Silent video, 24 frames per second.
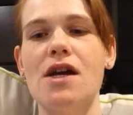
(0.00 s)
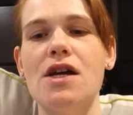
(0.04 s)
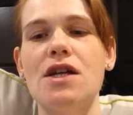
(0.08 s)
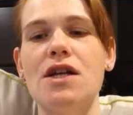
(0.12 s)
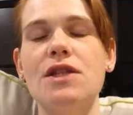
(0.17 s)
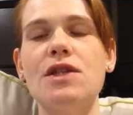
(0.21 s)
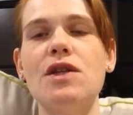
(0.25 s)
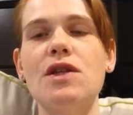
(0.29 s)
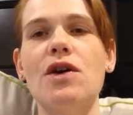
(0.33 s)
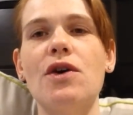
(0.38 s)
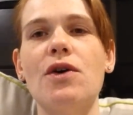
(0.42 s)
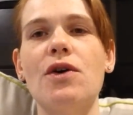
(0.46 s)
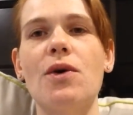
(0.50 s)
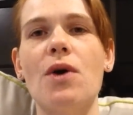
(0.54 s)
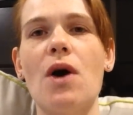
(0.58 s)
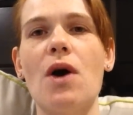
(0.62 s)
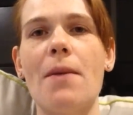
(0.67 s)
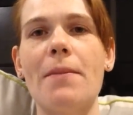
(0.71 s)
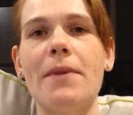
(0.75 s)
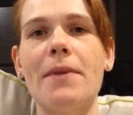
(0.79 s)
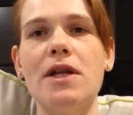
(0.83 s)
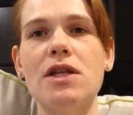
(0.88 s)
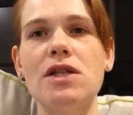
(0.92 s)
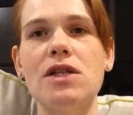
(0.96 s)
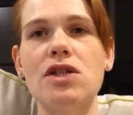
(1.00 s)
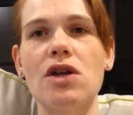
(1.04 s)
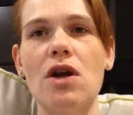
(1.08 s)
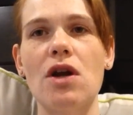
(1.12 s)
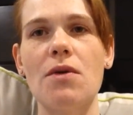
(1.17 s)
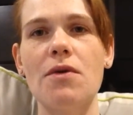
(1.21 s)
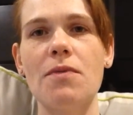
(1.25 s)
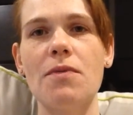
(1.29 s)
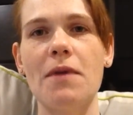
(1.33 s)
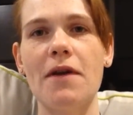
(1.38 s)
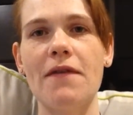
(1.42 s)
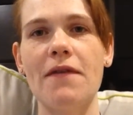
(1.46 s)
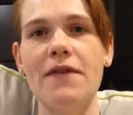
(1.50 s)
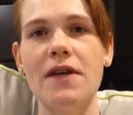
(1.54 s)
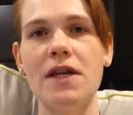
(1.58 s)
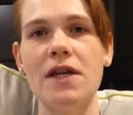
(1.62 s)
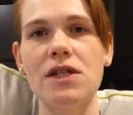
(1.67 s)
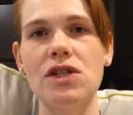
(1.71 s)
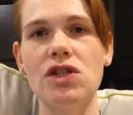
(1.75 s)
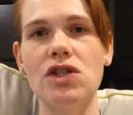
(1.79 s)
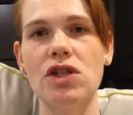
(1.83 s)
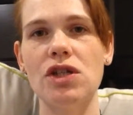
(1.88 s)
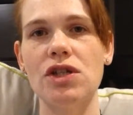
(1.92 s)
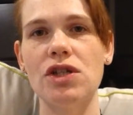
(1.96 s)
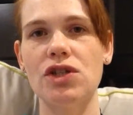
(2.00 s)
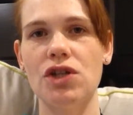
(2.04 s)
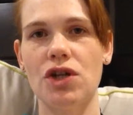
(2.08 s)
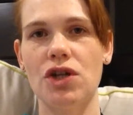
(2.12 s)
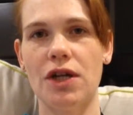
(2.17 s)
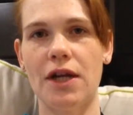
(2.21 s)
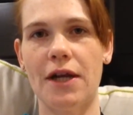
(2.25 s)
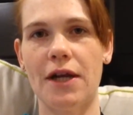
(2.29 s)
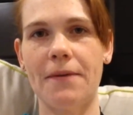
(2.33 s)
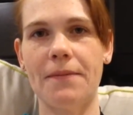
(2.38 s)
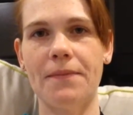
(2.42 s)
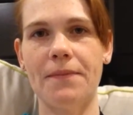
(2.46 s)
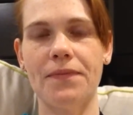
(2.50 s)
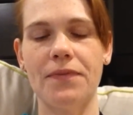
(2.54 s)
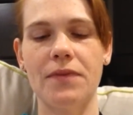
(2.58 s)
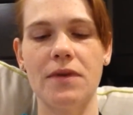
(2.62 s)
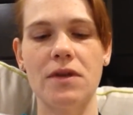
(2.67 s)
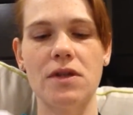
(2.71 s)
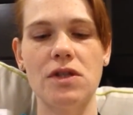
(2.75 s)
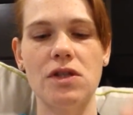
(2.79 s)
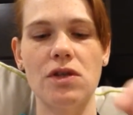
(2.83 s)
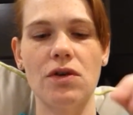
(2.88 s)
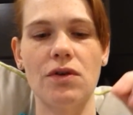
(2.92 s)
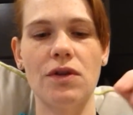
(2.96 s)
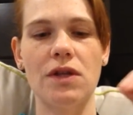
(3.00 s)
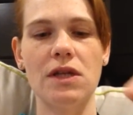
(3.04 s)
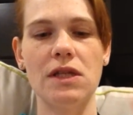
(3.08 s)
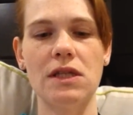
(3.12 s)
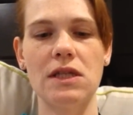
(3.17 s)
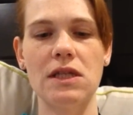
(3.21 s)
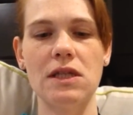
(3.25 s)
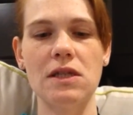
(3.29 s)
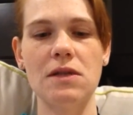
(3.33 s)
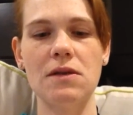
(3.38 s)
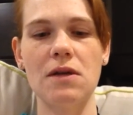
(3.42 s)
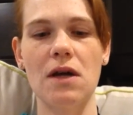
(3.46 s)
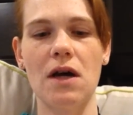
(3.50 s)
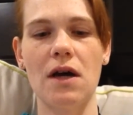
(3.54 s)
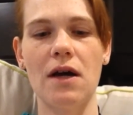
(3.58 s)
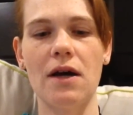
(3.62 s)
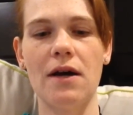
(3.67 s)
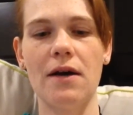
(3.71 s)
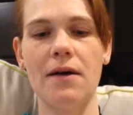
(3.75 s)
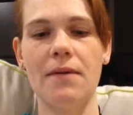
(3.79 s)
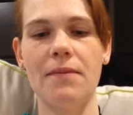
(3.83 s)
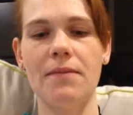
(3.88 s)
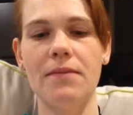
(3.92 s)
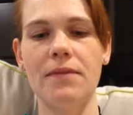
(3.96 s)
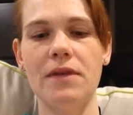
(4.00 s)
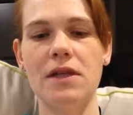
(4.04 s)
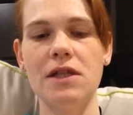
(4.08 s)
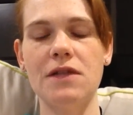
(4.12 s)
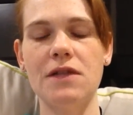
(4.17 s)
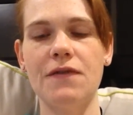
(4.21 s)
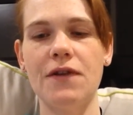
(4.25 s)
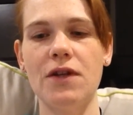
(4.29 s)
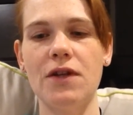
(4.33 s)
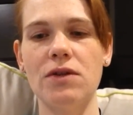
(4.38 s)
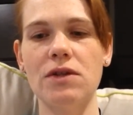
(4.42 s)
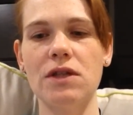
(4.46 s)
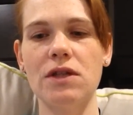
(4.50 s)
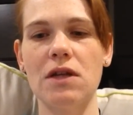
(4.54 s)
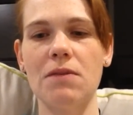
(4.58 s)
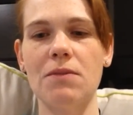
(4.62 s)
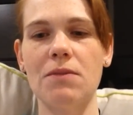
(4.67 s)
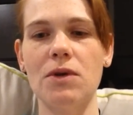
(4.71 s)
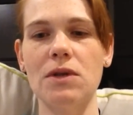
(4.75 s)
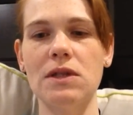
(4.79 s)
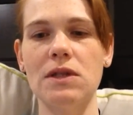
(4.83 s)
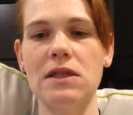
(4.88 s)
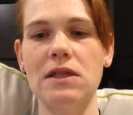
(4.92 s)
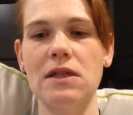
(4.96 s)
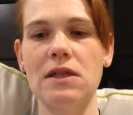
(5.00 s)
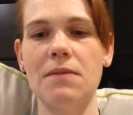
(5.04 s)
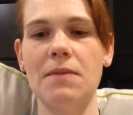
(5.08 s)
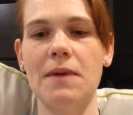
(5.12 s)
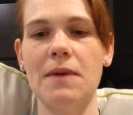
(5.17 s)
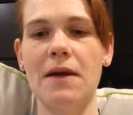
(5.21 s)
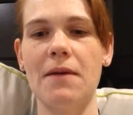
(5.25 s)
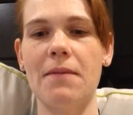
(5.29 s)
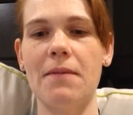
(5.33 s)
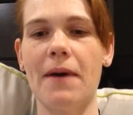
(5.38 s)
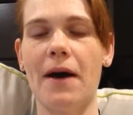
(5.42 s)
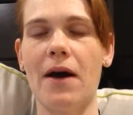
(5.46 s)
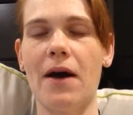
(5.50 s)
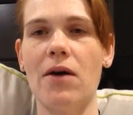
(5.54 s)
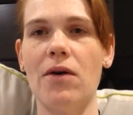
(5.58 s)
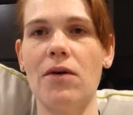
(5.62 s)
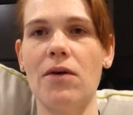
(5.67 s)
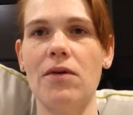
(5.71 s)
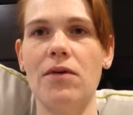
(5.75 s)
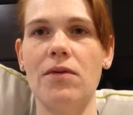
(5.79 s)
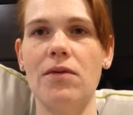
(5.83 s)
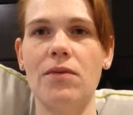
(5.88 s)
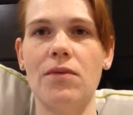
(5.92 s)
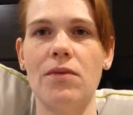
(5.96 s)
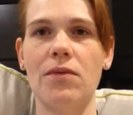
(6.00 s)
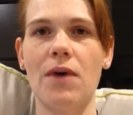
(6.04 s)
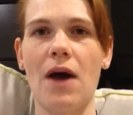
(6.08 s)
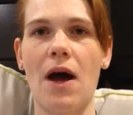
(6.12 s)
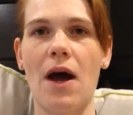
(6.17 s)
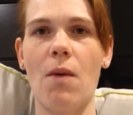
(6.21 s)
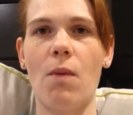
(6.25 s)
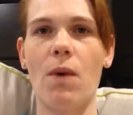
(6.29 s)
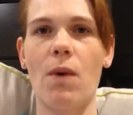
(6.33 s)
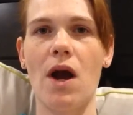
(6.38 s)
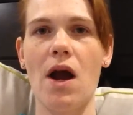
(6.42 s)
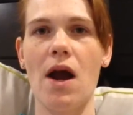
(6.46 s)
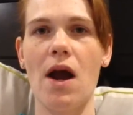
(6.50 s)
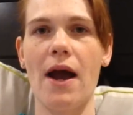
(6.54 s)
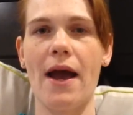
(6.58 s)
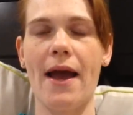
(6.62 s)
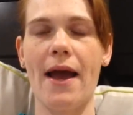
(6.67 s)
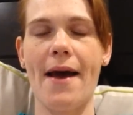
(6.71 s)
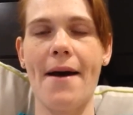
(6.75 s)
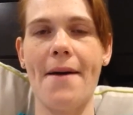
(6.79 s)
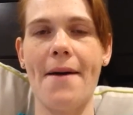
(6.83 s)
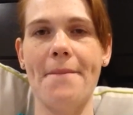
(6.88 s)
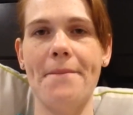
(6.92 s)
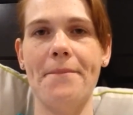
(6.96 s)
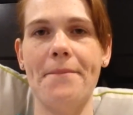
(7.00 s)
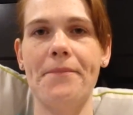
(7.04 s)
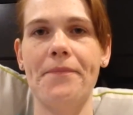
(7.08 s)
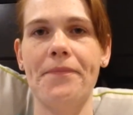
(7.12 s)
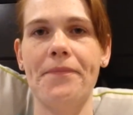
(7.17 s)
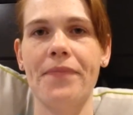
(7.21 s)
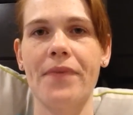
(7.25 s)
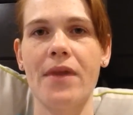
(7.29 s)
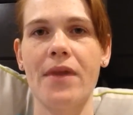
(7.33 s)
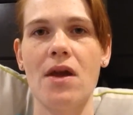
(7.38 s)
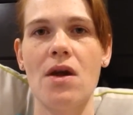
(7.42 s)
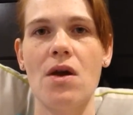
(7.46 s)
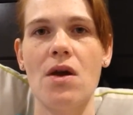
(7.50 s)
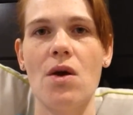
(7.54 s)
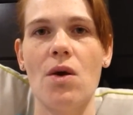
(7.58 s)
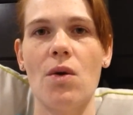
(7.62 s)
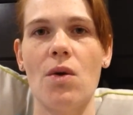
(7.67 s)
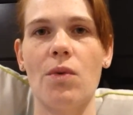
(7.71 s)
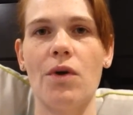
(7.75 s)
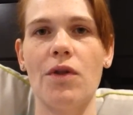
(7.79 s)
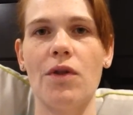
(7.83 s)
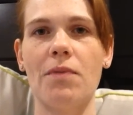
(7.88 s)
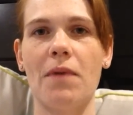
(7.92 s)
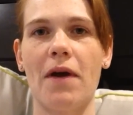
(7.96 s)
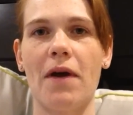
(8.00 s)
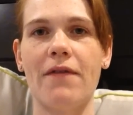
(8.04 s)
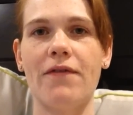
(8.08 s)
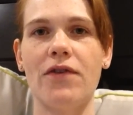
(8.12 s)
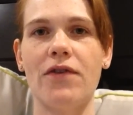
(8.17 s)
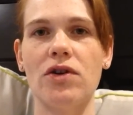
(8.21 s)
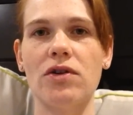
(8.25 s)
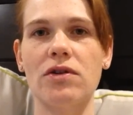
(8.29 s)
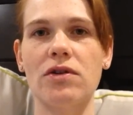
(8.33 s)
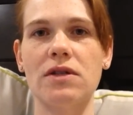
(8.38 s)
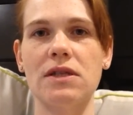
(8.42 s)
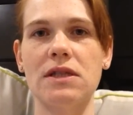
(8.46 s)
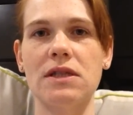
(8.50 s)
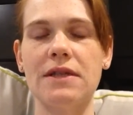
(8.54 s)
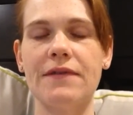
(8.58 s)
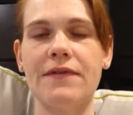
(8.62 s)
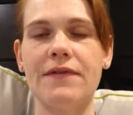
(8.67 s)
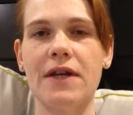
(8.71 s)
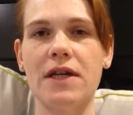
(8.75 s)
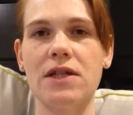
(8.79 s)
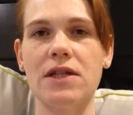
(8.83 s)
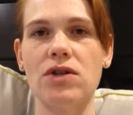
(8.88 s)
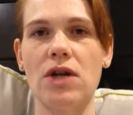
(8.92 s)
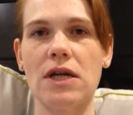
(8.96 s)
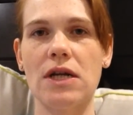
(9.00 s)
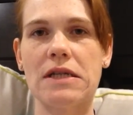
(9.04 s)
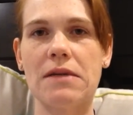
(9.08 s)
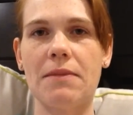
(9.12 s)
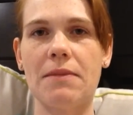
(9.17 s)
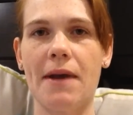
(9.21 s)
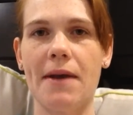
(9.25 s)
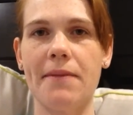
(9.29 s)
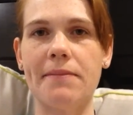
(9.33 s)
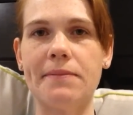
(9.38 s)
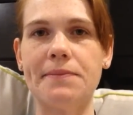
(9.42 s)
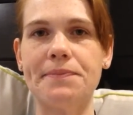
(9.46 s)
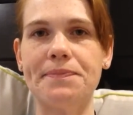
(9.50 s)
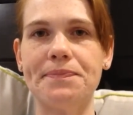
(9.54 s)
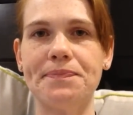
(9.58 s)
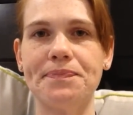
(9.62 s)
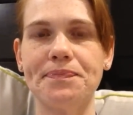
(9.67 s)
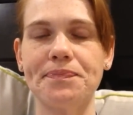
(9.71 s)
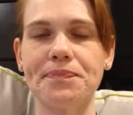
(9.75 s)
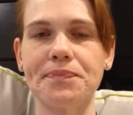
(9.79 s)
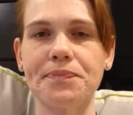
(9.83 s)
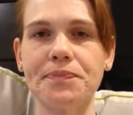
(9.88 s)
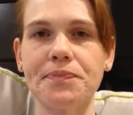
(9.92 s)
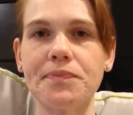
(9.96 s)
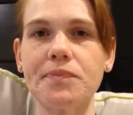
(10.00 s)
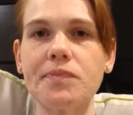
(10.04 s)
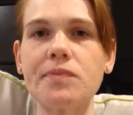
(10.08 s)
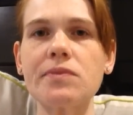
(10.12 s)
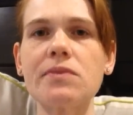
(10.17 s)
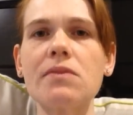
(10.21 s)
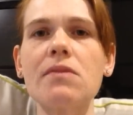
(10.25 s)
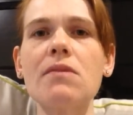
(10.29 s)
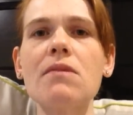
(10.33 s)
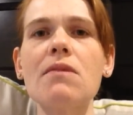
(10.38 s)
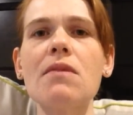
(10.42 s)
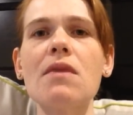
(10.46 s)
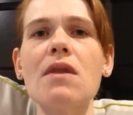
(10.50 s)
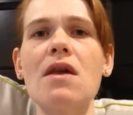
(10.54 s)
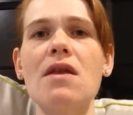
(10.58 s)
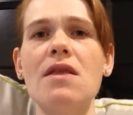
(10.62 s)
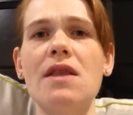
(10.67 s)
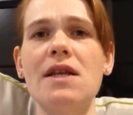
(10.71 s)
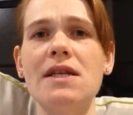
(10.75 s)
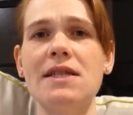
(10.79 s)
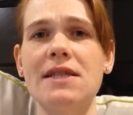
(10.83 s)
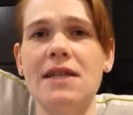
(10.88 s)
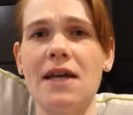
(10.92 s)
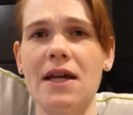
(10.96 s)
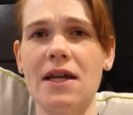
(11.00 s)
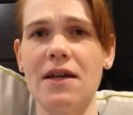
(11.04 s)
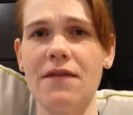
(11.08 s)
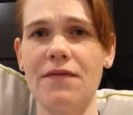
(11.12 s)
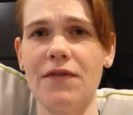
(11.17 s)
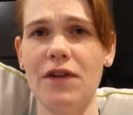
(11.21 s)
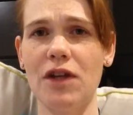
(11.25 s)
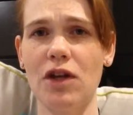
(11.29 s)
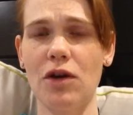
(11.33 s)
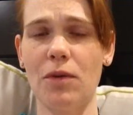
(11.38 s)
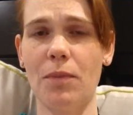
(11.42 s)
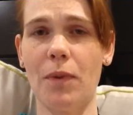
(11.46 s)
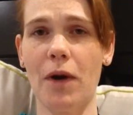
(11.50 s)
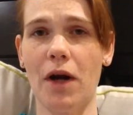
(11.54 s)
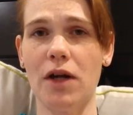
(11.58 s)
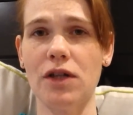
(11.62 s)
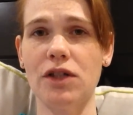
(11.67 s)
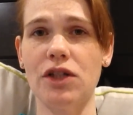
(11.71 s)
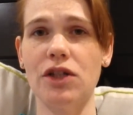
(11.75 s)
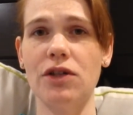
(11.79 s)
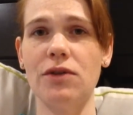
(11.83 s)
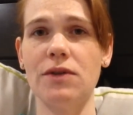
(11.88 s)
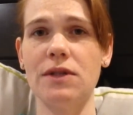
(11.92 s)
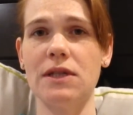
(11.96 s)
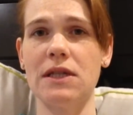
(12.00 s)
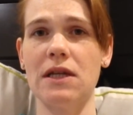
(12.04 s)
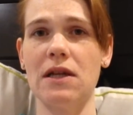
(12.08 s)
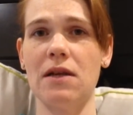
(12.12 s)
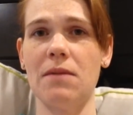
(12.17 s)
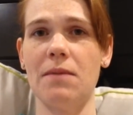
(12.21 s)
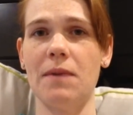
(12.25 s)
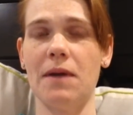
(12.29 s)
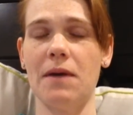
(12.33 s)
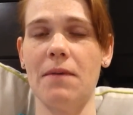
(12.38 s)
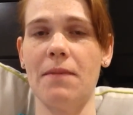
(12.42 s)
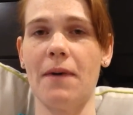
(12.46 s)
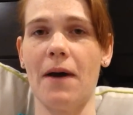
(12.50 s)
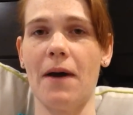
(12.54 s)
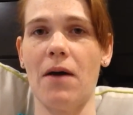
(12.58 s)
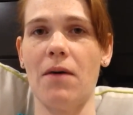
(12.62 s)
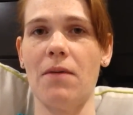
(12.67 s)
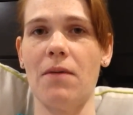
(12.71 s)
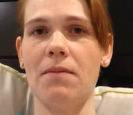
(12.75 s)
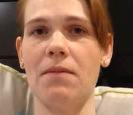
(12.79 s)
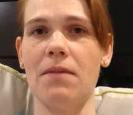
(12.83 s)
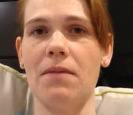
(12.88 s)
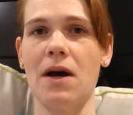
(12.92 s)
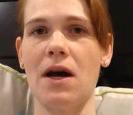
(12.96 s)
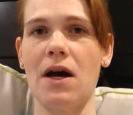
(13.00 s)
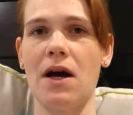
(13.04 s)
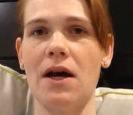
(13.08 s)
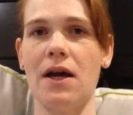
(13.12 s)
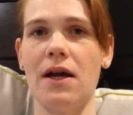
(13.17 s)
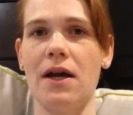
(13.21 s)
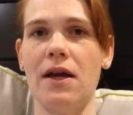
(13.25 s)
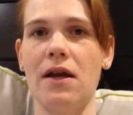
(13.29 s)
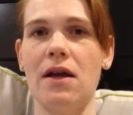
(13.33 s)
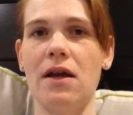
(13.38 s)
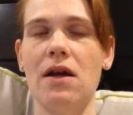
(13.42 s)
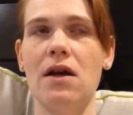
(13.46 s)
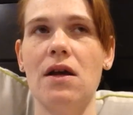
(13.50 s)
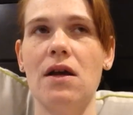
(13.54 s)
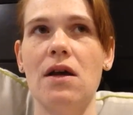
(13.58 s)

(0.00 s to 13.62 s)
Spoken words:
So I'm going to start with my VSG journey. So this video is going to mostly be about where I am with my vertical sleeve gastrectomy. The second video, part 2, is going to be about my